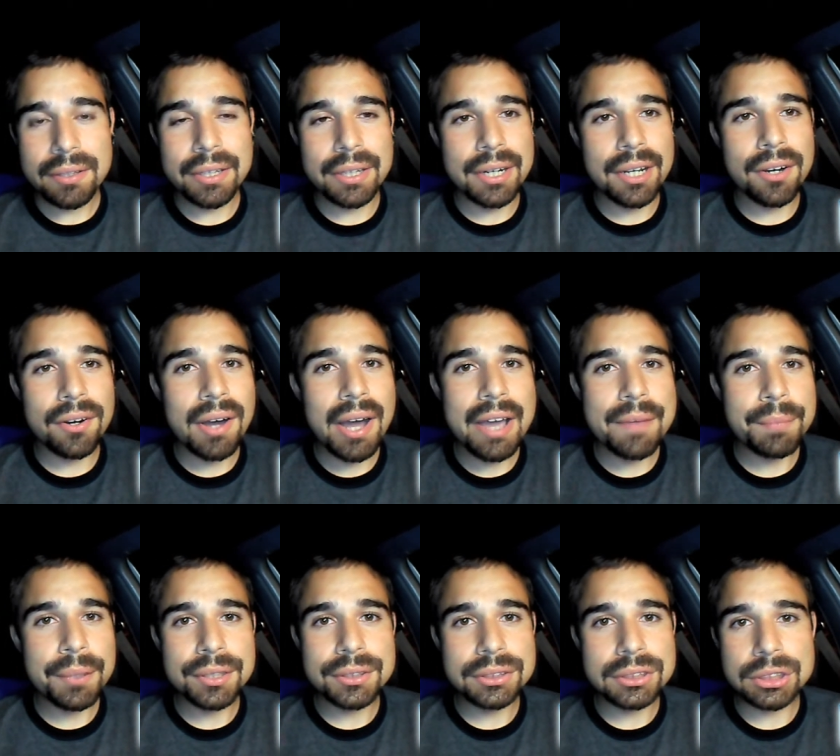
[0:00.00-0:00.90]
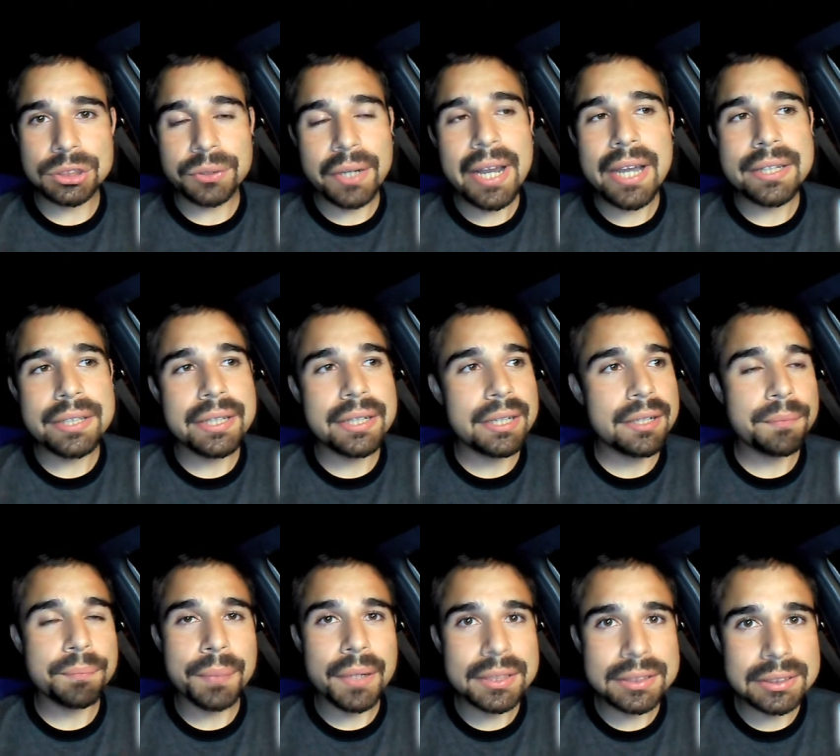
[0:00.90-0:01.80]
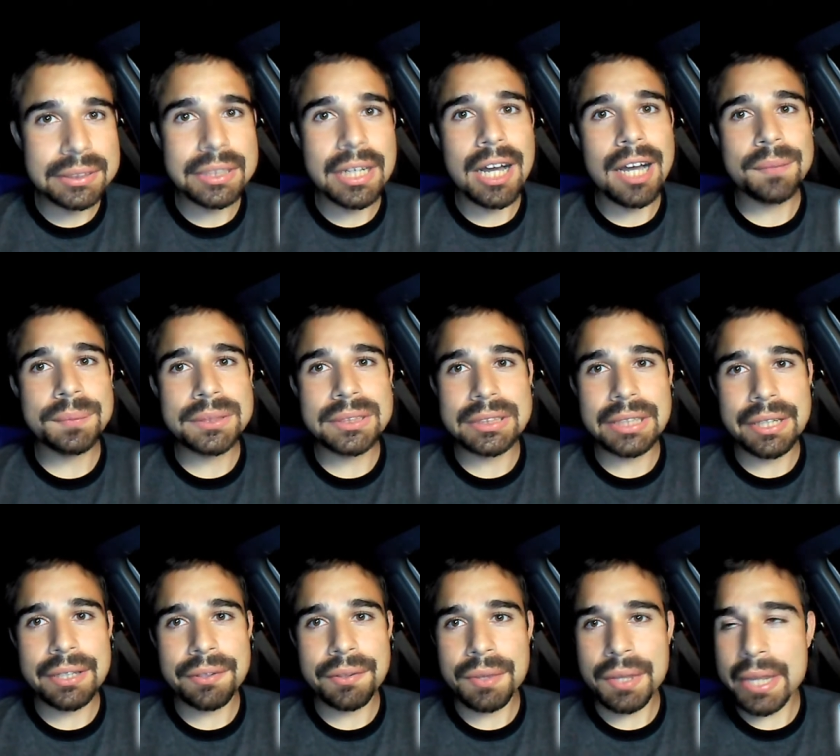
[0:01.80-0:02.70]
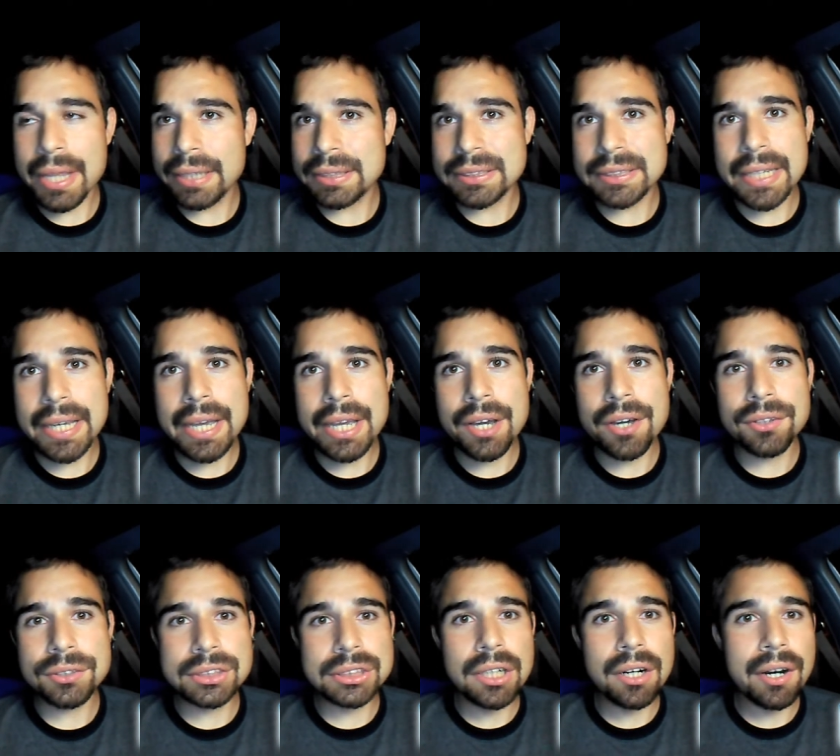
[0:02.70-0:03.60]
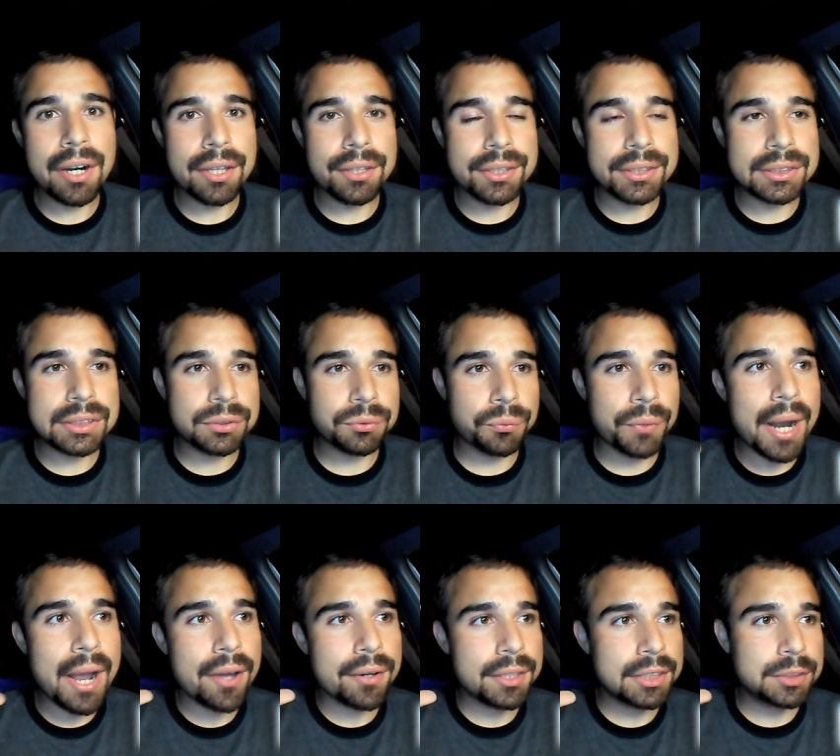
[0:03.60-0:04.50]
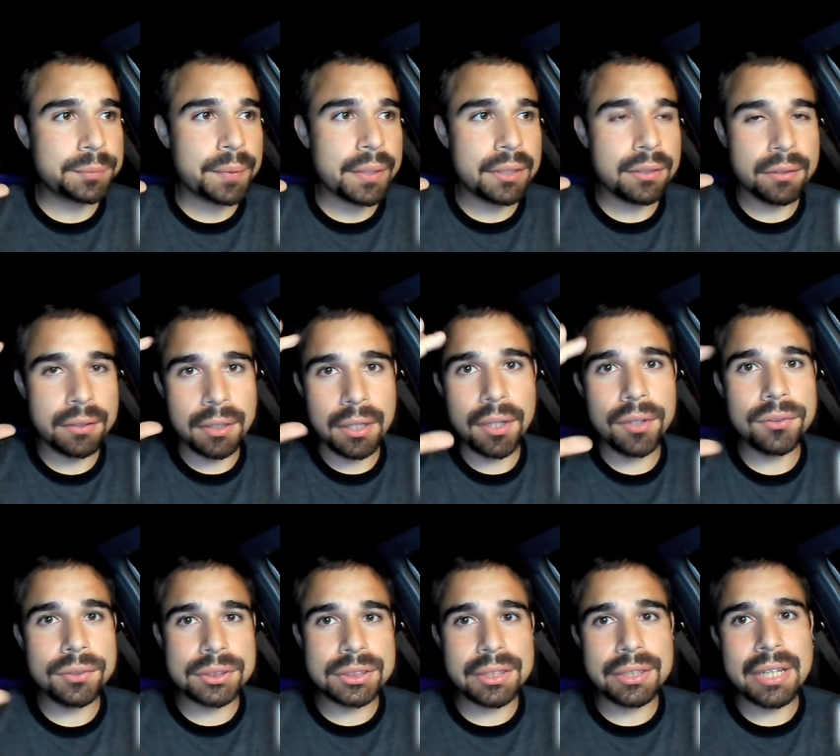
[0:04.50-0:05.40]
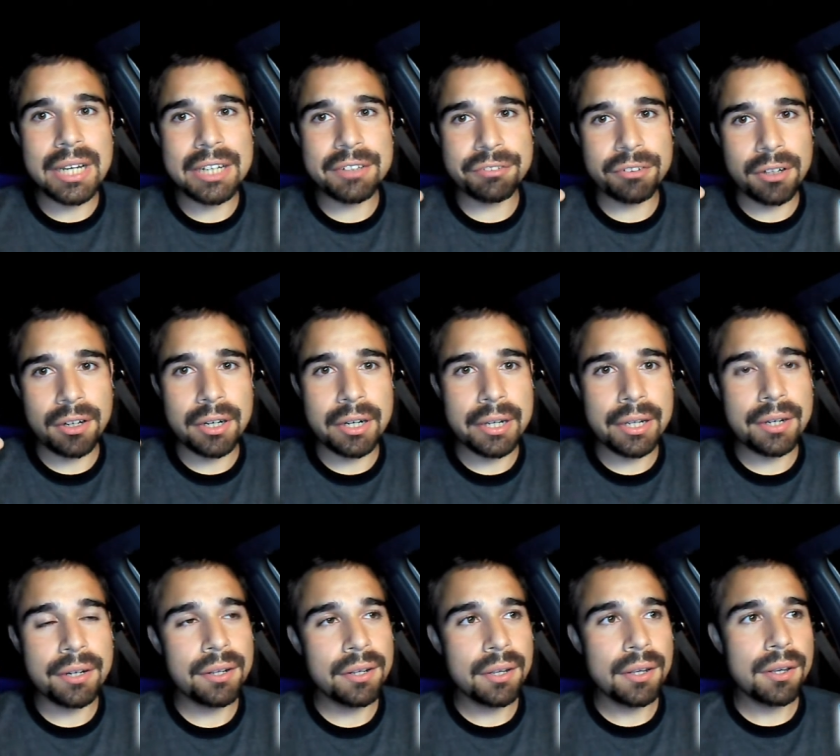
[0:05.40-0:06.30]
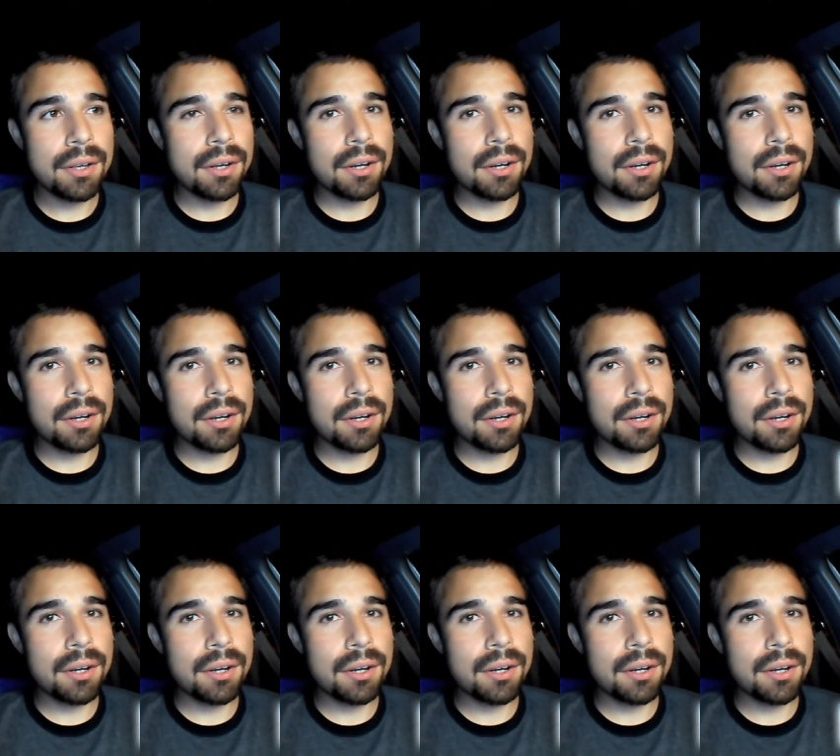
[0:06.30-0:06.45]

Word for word: you know, I've been stranded at bus stops that they say, oh, sorry, this route has been closed and diverted